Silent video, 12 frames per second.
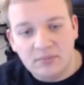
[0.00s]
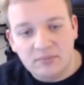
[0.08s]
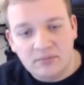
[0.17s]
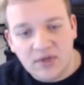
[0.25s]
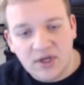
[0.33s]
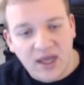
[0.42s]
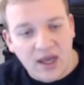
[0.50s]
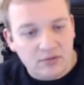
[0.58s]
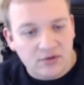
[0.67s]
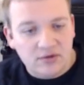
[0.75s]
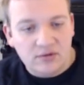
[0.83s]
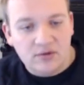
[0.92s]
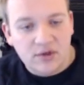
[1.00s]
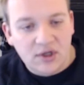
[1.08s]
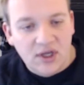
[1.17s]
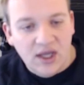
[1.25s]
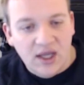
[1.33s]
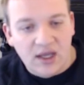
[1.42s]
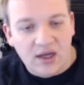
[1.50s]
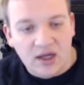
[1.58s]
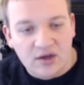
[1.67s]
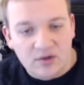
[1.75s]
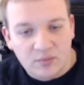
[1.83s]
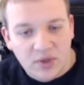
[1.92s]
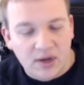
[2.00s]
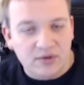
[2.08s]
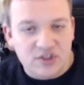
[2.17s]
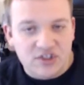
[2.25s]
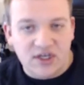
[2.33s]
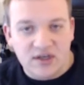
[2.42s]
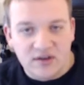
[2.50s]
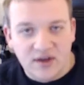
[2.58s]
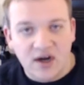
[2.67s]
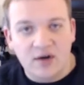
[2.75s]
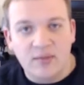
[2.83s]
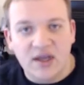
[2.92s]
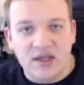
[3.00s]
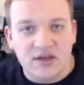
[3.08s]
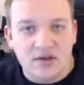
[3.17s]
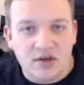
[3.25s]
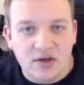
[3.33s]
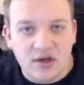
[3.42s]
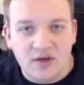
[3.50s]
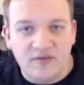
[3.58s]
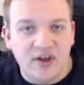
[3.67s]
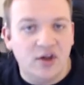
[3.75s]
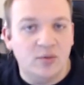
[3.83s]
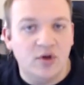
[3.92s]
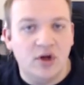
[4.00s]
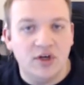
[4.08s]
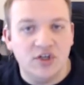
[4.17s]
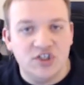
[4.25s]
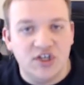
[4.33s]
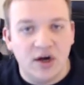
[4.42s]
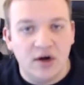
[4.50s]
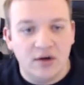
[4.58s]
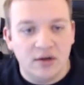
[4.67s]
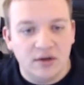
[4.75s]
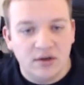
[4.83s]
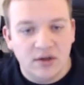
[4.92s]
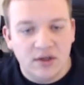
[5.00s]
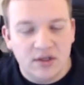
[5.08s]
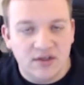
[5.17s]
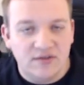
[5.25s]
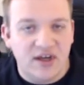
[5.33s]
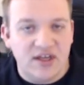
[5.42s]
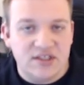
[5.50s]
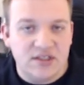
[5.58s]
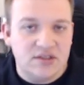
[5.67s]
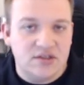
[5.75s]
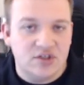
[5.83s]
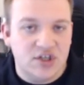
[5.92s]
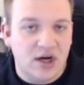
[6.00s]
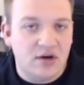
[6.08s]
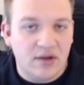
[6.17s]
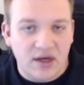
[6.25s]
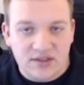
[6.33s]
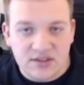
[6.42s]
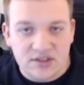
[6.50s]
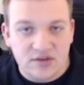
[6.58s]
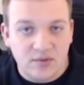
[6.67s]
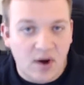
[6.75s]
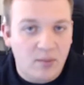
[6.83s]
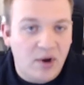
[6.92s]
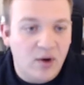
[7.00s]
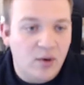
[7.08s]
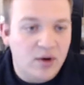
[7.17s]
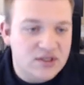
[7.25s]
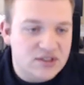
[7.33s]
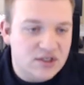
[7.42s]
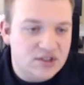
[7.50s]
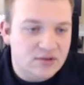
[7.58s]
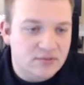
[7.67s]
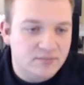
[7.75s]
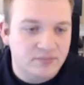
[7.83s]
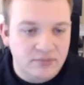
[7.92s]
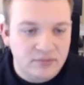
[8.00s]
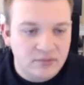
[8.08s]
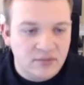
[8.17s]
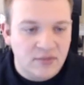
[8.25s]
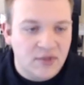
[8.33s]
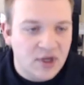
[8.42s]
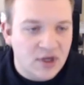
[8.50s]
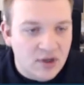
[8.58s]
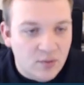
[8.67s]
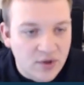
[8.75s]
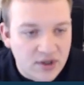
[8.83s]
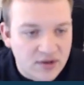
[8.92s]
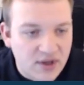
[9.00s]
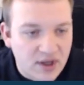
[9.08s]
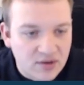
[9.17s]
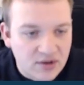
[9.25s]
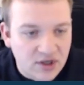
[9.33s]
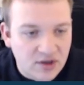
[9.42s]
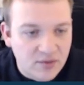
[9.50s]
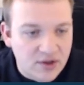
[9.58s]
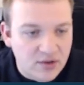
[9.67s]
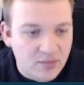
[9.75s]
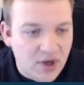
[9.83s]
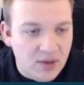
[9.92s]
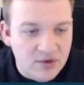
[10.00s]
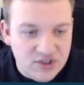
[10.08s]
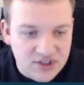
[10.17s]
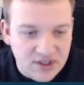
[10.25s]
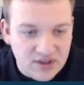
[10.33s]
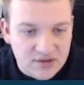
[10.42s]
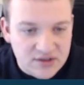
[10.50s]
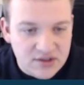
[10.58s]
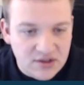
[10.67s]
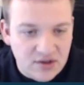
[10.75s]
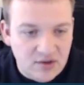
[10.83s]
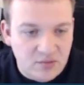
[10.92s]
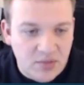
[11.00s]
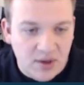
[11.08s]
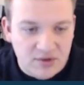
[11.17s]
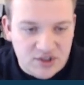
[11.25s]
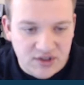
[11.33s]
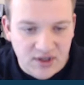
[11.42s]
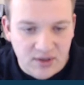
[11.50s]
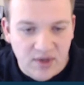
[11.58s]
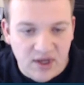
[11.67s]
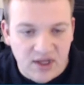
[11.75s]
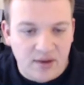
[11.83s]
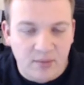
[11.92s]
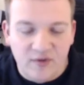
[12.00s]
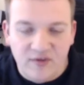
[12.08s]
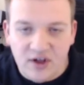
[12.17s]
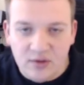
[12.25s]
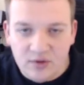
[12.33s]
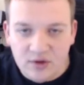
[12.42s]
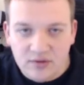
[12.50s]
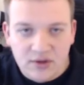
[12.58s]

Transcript: account, and I could publish it into there and make it available on shared devices or shared Alexas throughout my organization. We could then, we could publish skills, so publishing them, making them available.